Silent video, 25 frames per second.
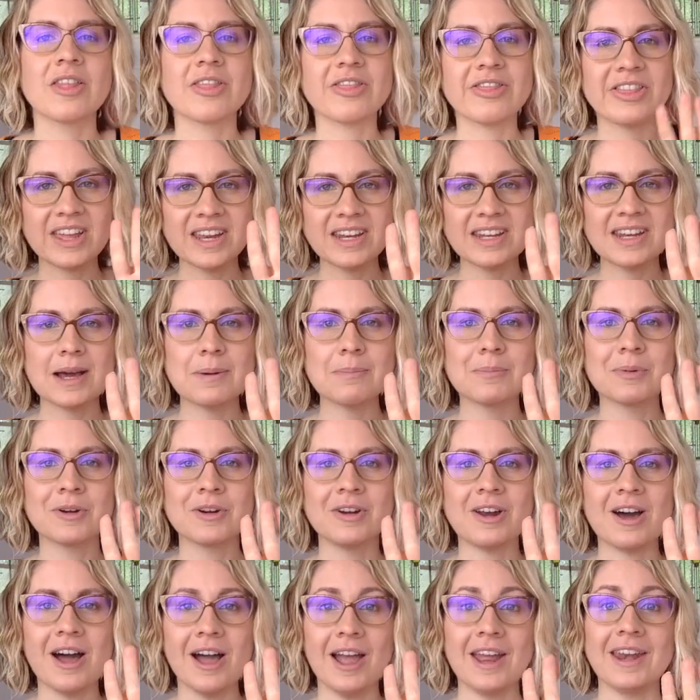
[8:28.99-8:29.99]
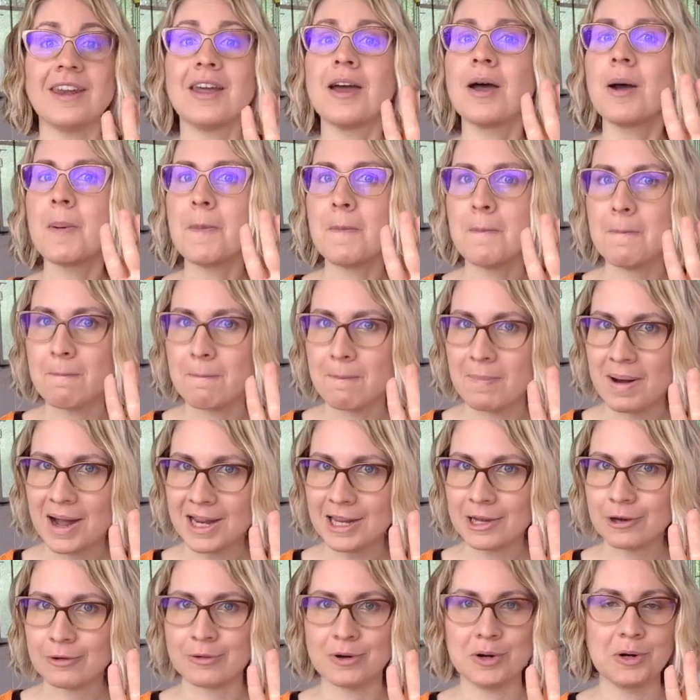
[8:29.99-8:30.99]
Thing number 9,
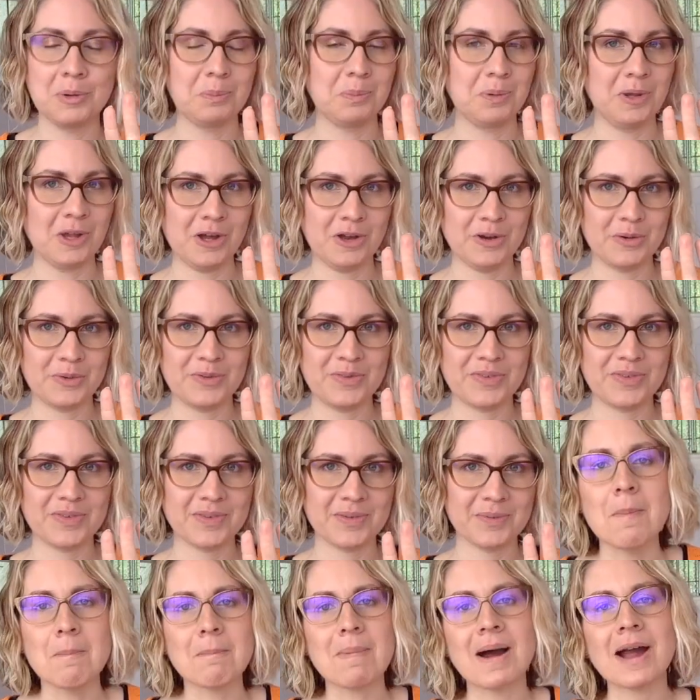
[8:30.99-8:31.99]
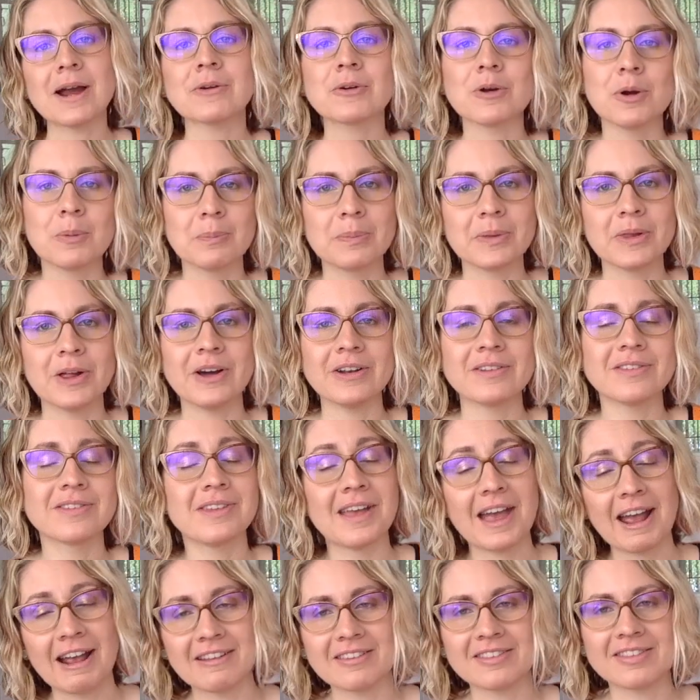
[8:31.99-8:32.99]
microplots. Microplots,
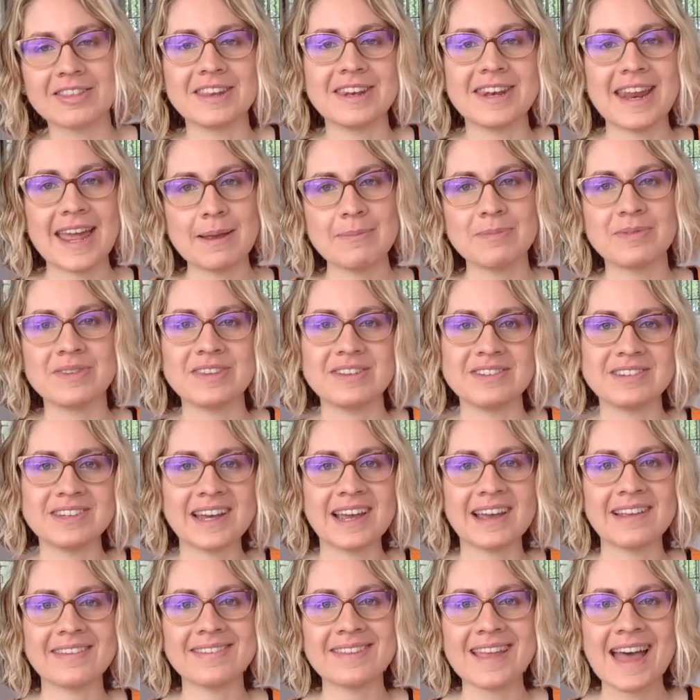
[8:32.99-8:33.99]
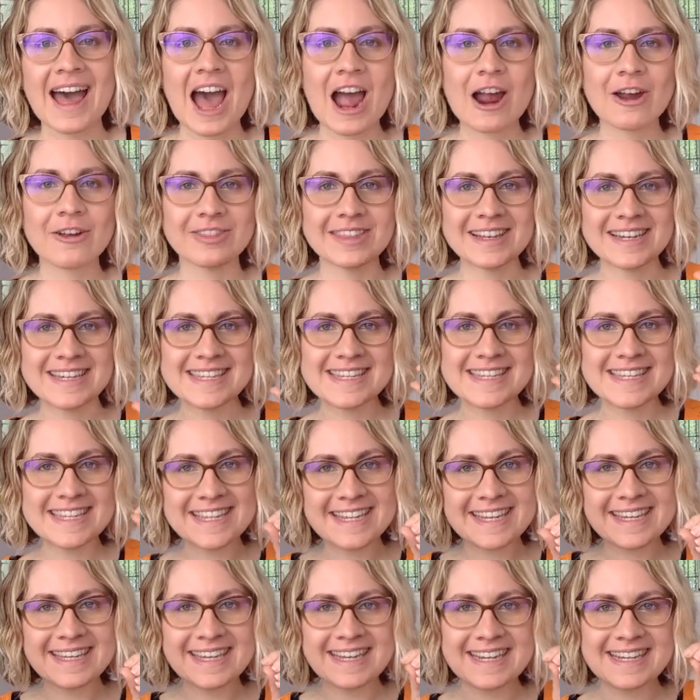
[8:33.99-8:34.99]
as the name suggests, are the
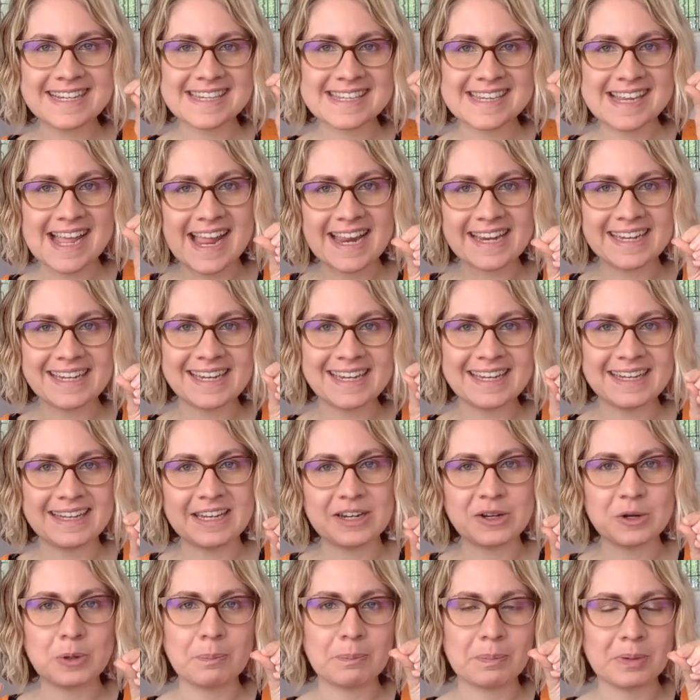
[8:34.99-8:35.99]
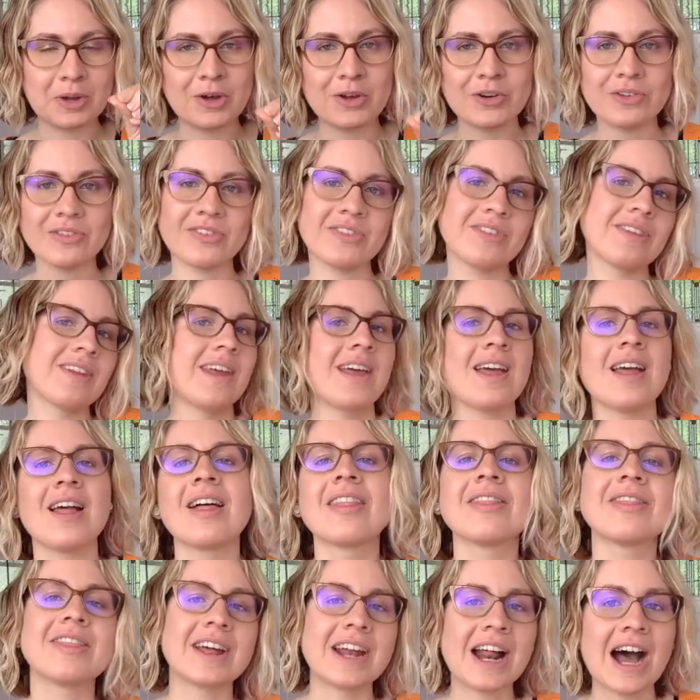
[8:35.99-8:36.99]
teeny tiny little plots
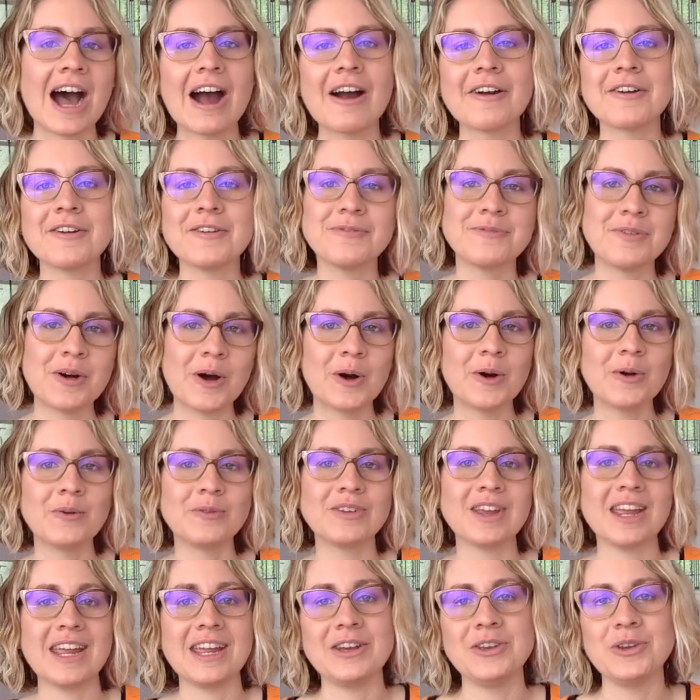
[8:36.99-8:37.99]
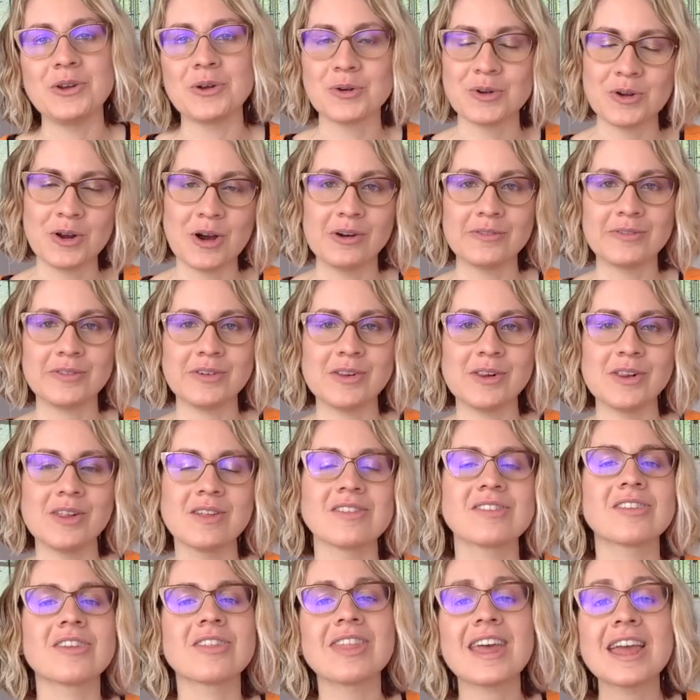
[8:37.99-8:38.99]
that are involved in your novel.
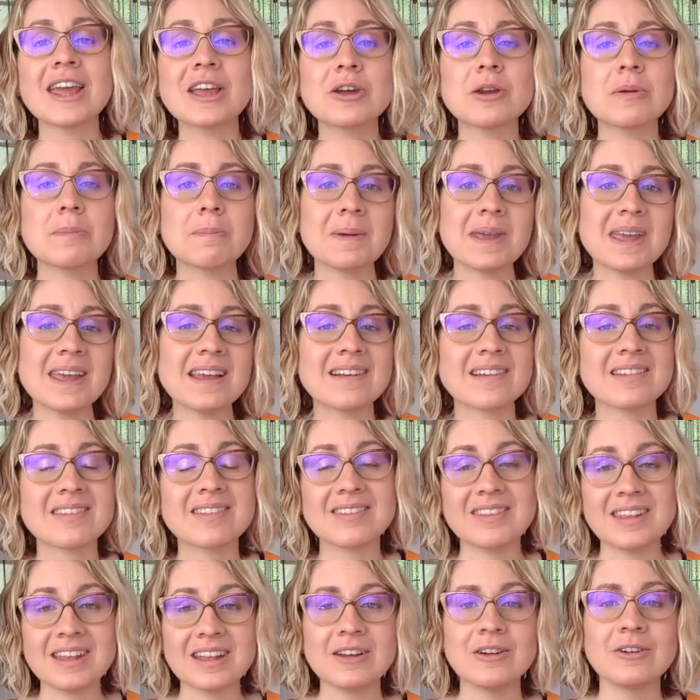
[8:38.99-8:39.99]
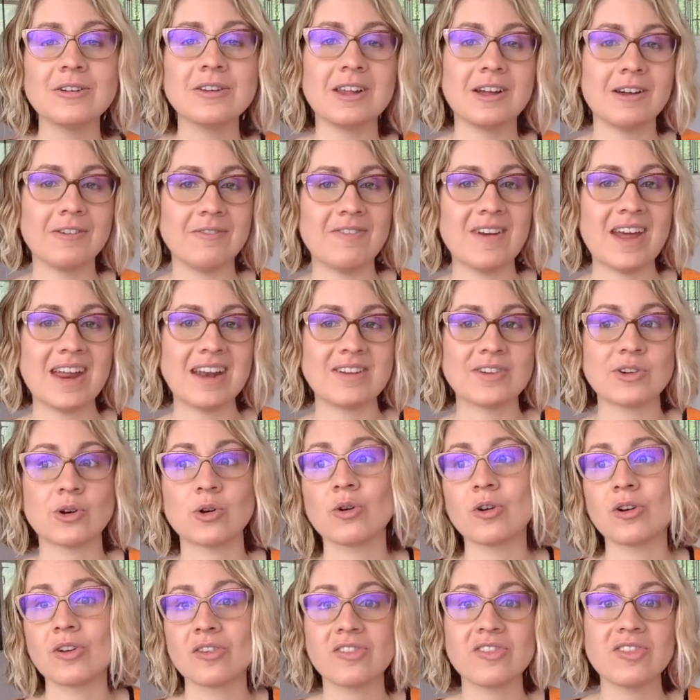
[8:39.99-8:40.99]
So they could be a single event
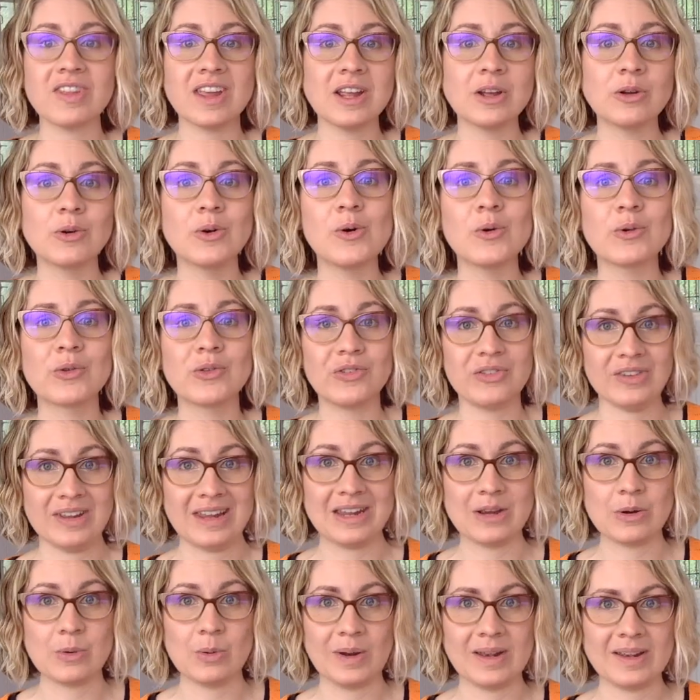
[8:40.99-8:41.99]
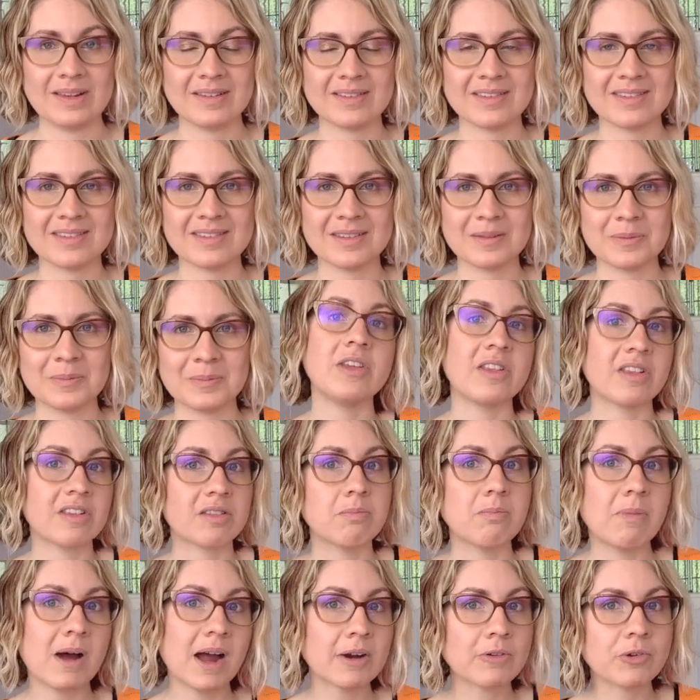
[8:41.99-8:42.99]
or a single sequence. This
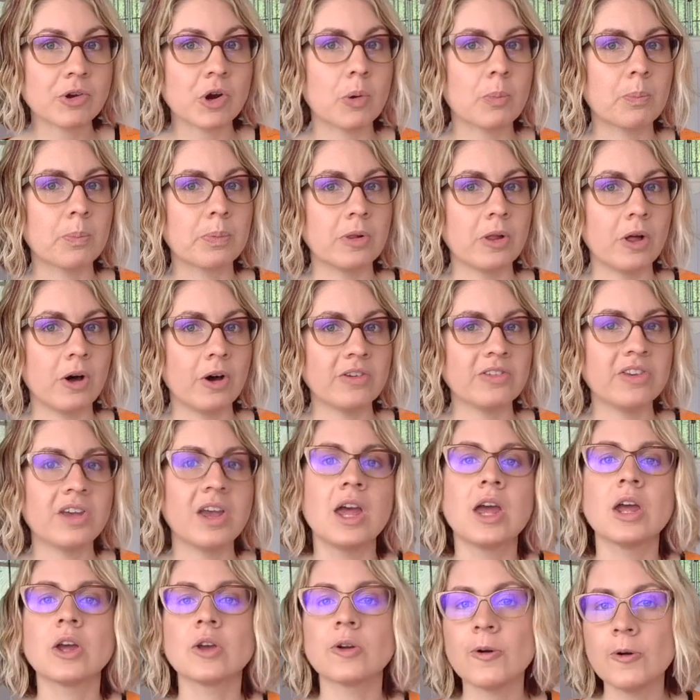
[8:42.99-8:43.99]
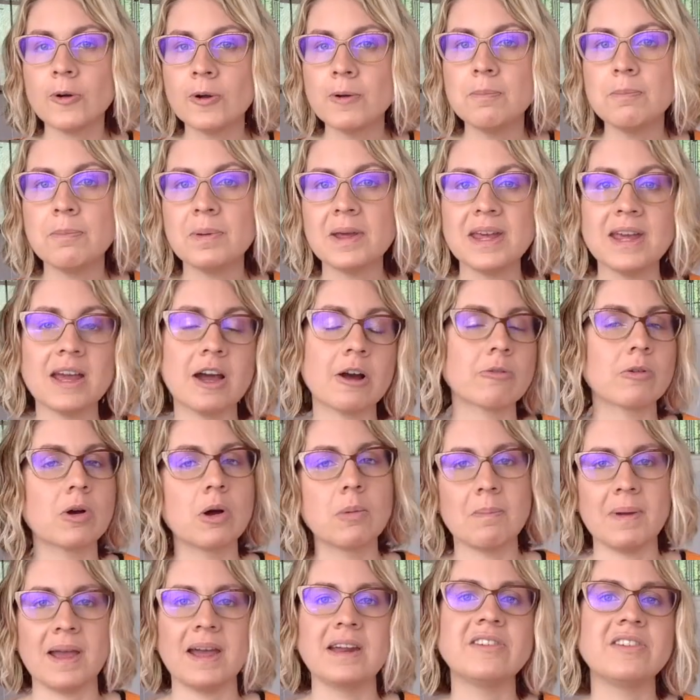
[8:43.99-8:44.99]
microplot could be a
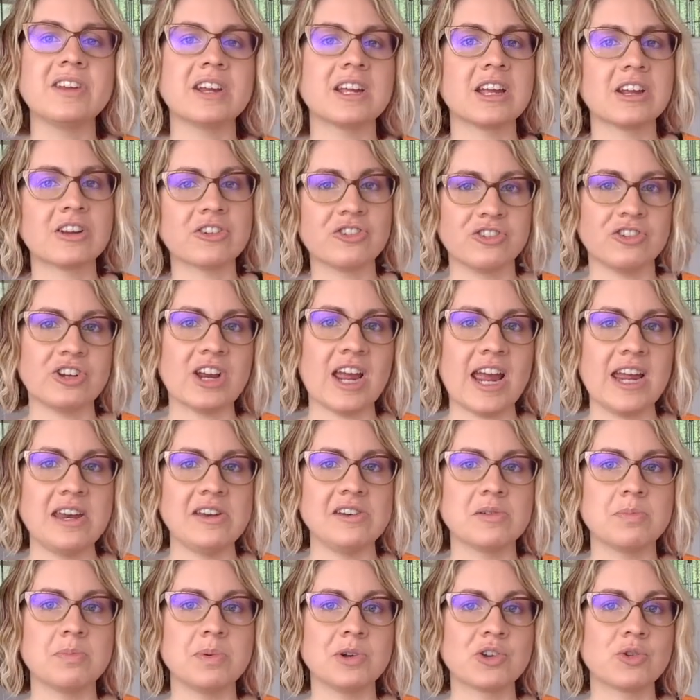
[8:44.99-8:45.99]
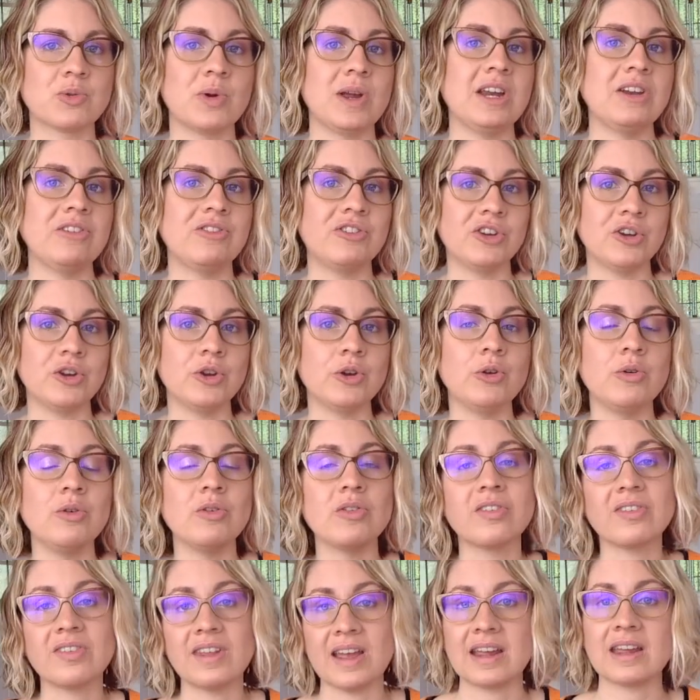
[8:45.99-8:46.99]
romantic exchange between two
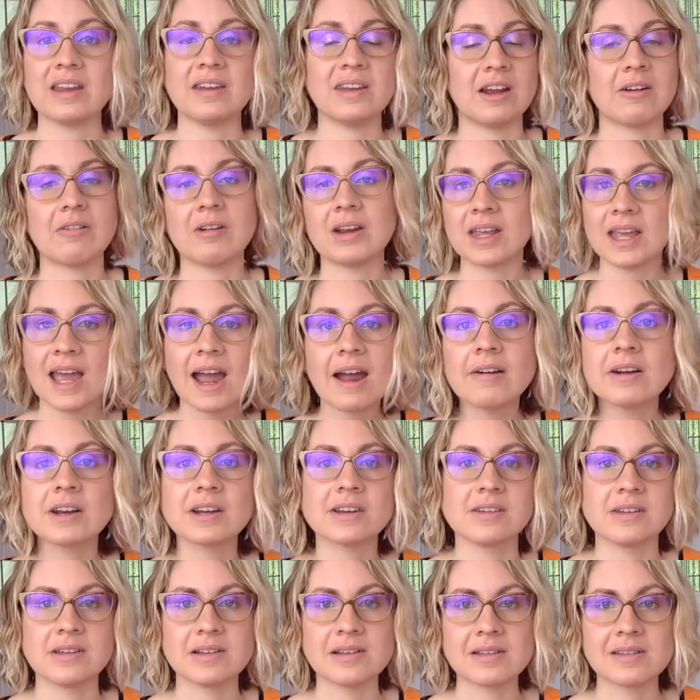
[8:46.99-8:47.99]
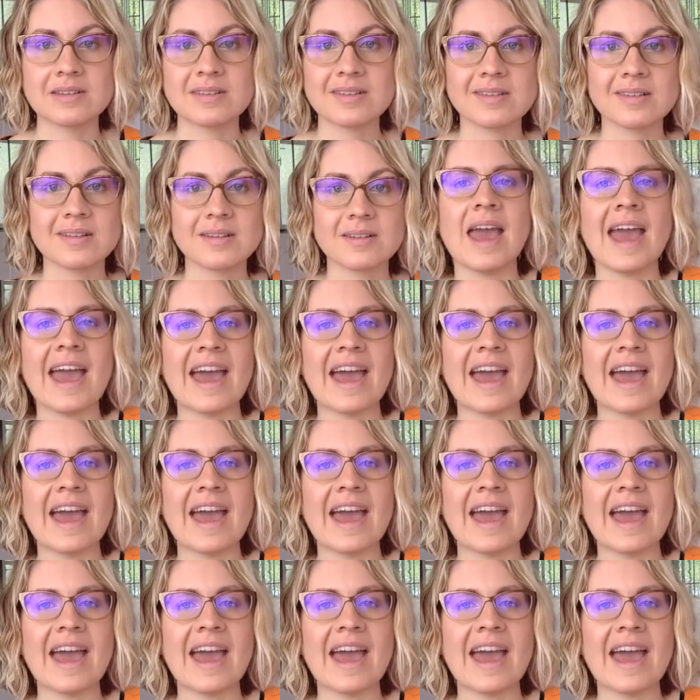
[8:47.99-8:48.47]
secondary characters.